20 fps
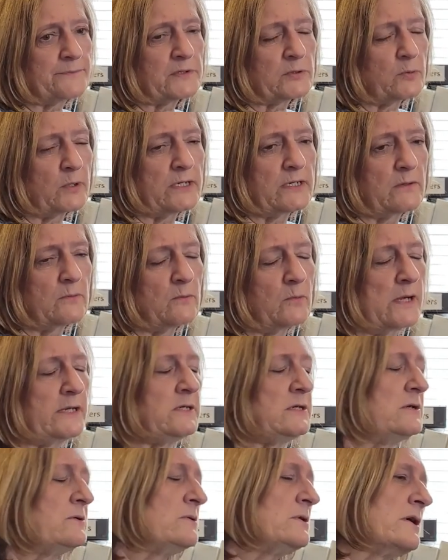When
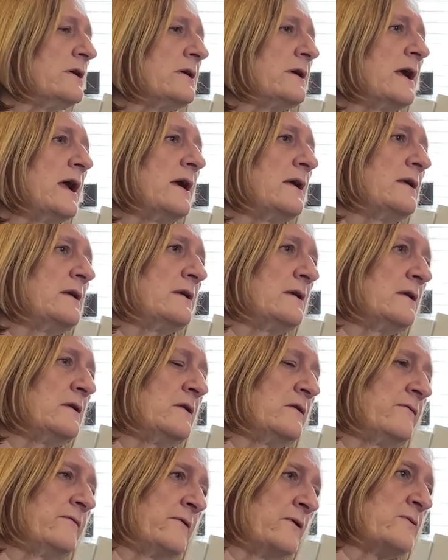you look at
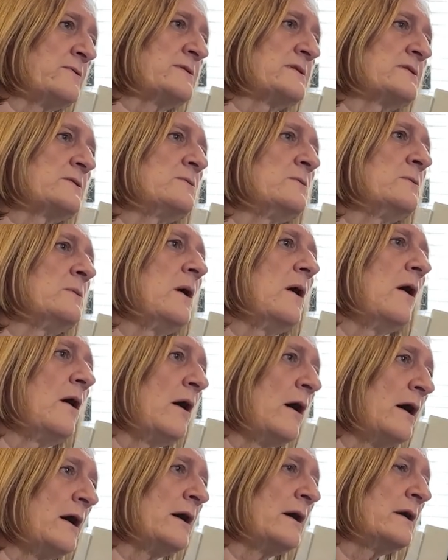the folks who
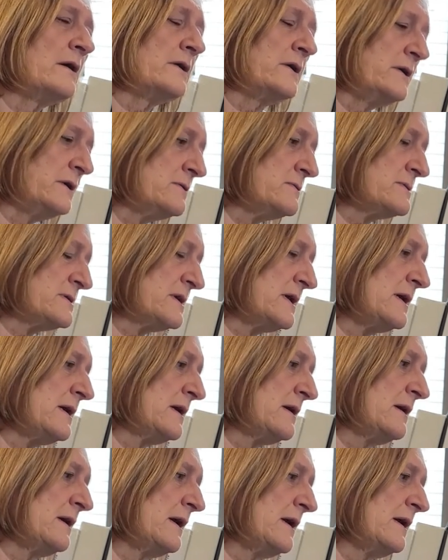are
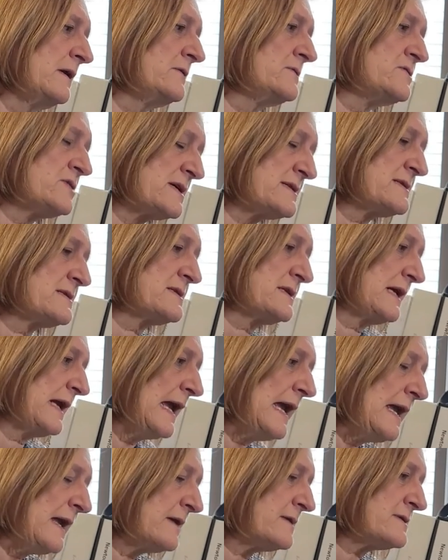using and just
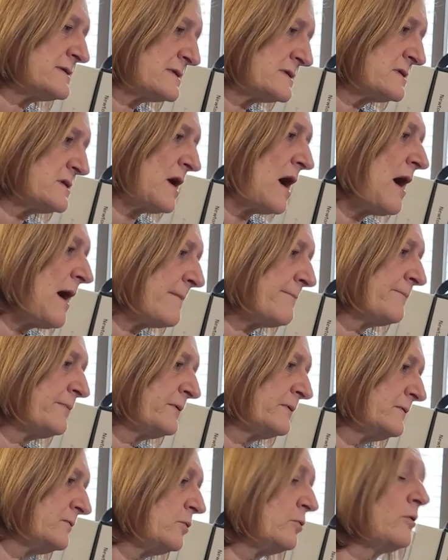can't stop
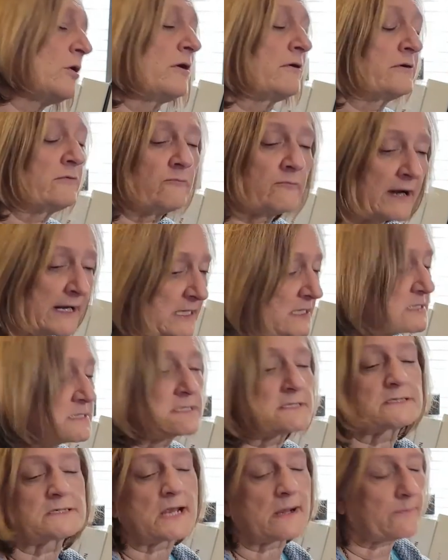or aren't ready to
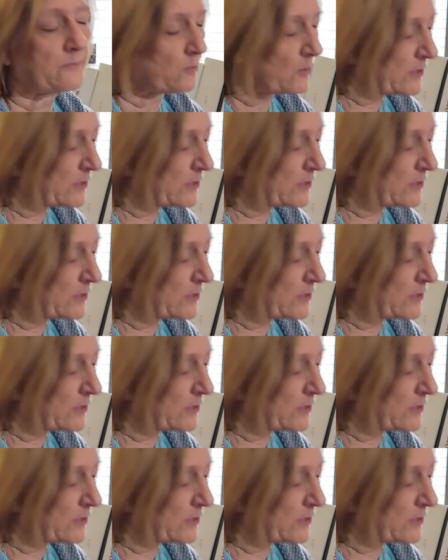stop,